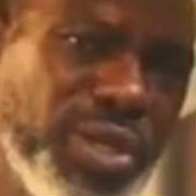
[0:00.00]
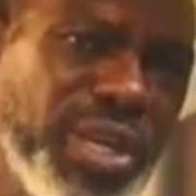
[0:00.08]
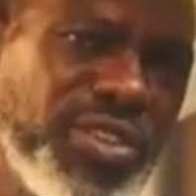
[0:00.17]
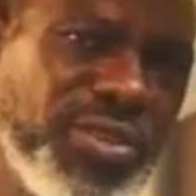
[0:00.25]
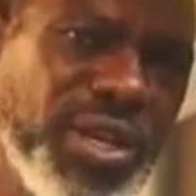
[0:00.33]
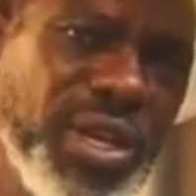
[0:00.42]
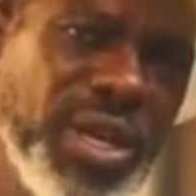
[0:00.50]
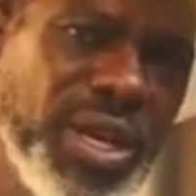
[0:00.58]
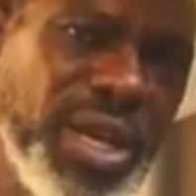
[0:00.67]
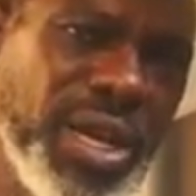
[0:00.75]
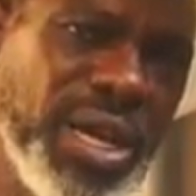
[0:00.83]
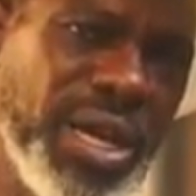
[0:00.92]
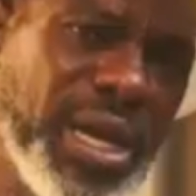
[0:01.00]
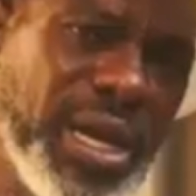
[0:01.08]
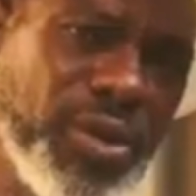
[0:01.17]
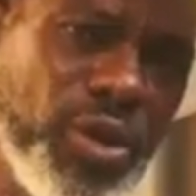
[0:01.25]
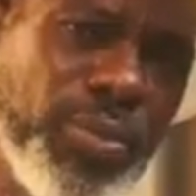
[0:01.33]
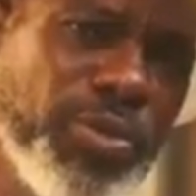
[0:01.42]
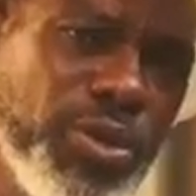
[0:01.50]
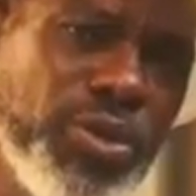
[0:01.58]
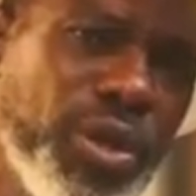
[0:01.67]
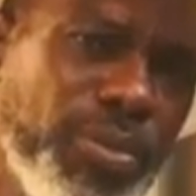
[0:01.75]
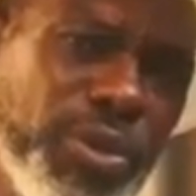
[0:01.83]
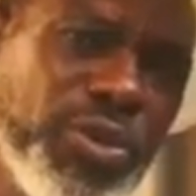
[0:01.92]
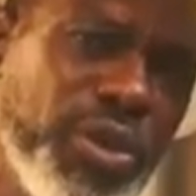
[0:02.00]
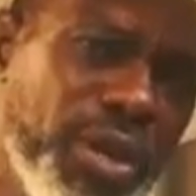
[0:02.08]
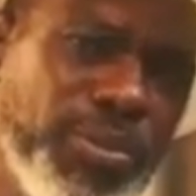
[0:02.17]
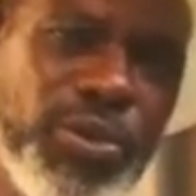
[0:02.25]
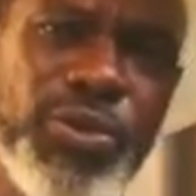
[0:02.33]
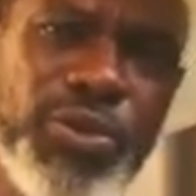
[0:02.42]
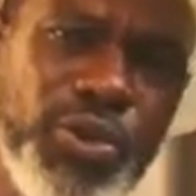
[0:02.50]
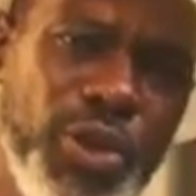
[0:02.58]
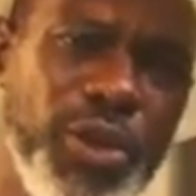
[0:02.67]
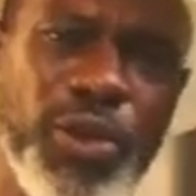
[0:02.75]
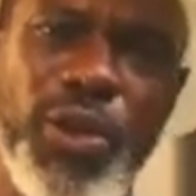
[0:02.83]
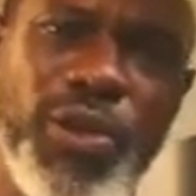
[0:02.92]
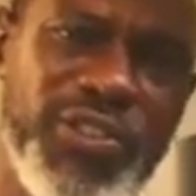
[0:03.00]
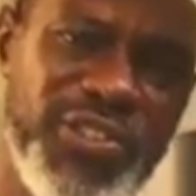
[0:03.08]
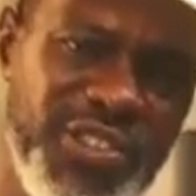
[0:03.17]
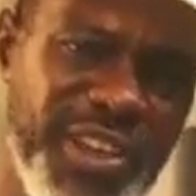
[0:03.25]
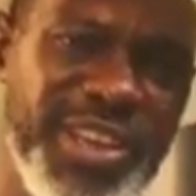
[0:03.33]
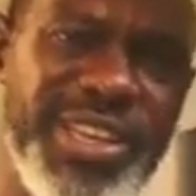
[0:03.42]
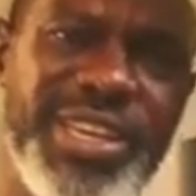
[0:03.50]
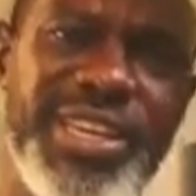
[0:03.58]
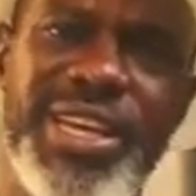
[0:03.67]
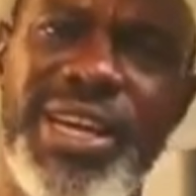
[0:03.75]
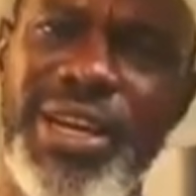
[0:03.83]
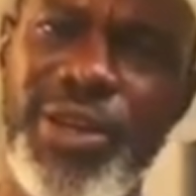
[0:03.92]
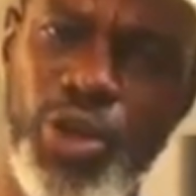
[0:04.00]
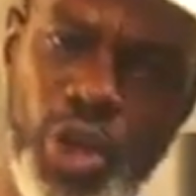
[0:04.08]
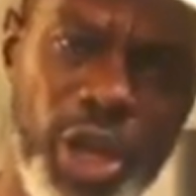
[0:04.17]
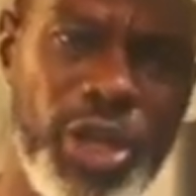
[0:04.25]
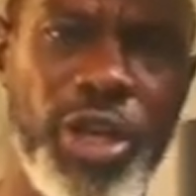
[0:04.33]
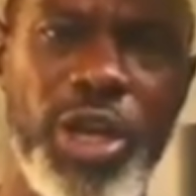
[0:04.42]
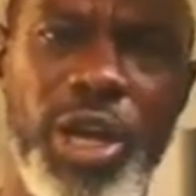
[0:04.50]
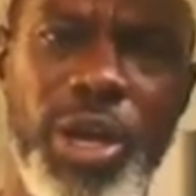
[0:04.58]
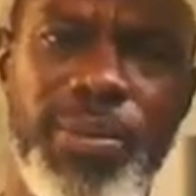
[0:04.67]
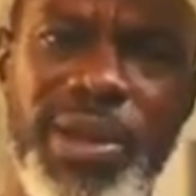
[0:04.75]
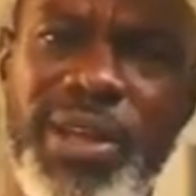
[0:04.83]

That's www.osanyin.com.